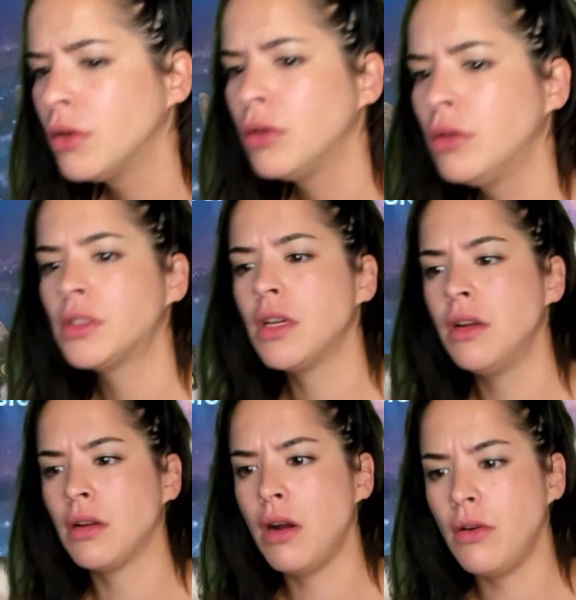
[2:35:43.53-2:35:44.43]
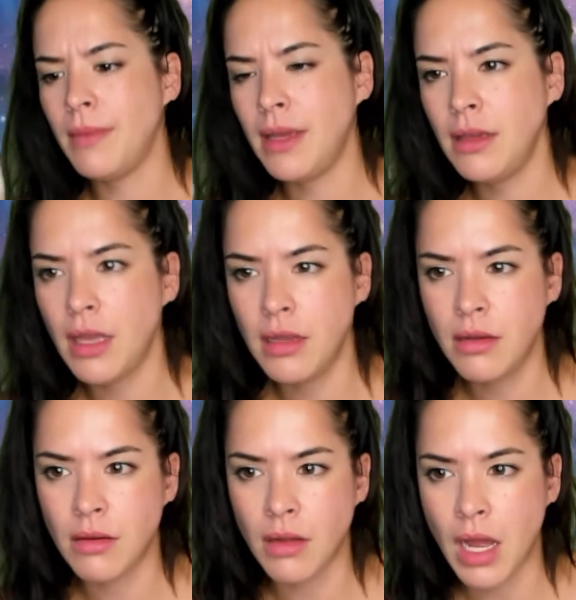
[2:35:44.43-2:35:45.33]
Who's gonna call me,
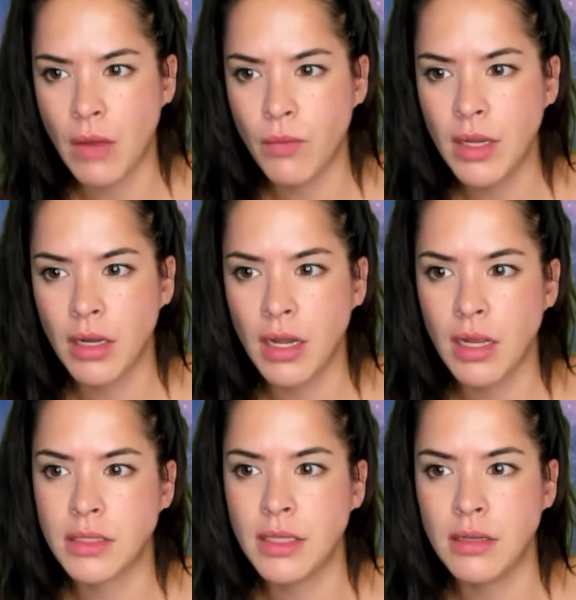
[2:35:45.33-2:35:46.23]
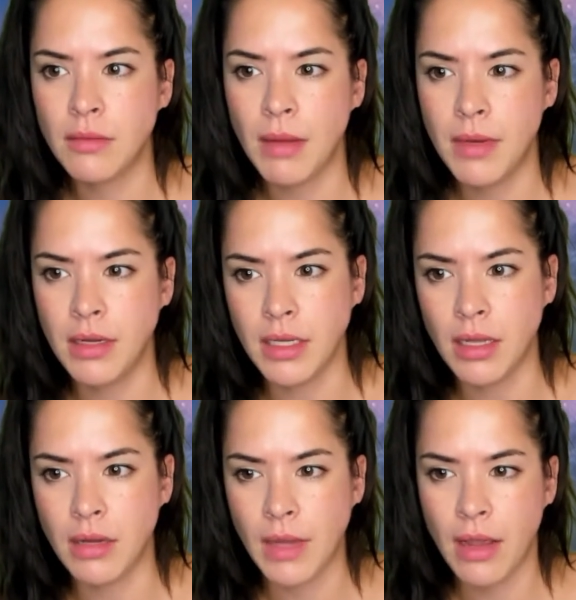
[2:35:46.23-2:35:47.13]
and when can I send my
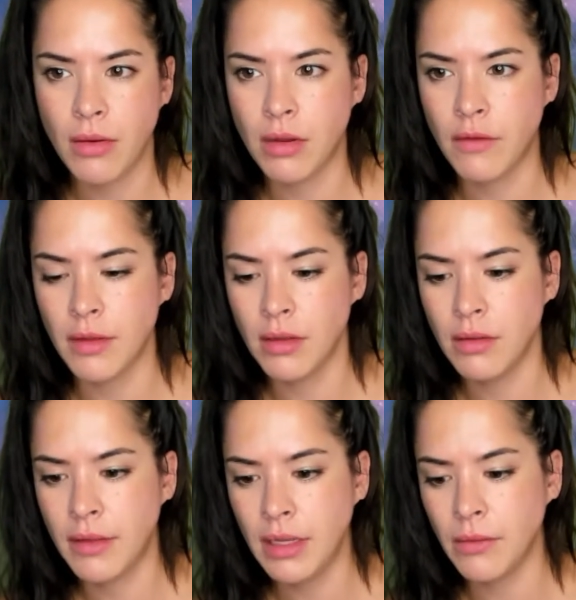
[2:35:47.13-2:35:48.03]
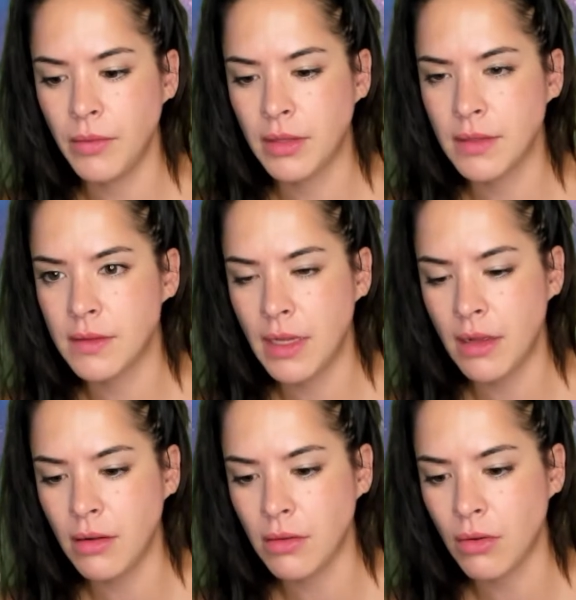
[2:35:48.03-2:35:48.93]
money out of the thing, with the
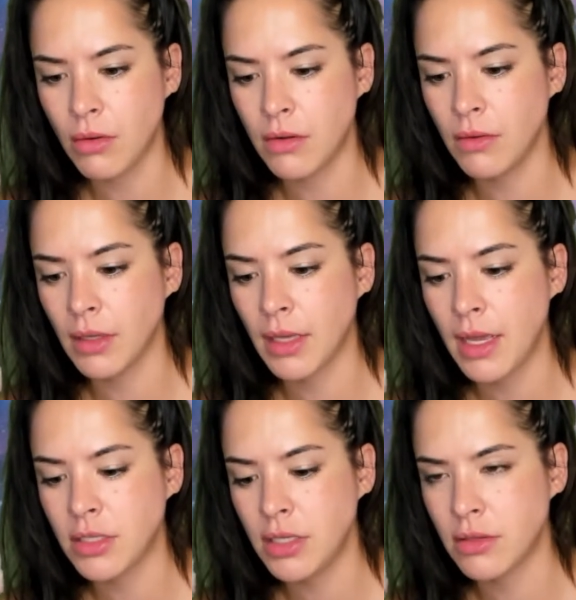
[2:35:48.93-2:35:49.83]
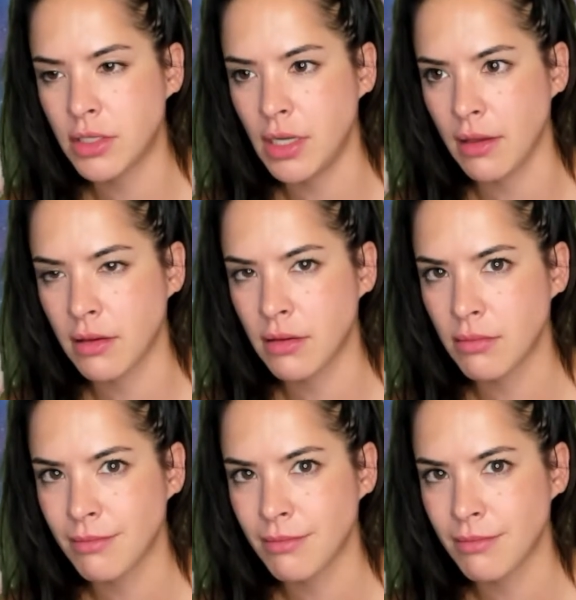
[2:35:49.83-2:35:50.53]
Zelle or to a cashier check?